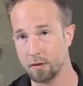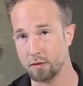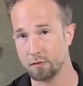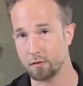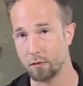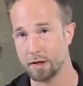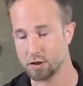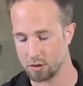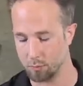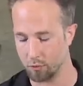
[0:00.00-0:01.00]
the
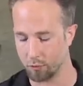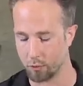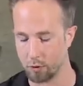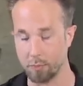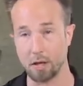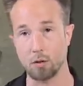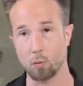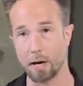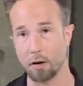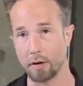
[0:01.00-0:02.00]
installation before you make your
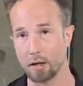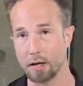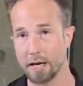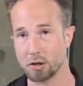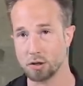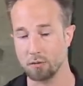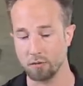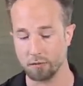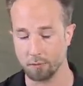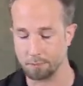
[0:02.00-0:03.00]
wiring
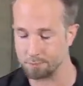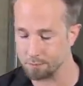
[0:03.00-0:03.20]
connections.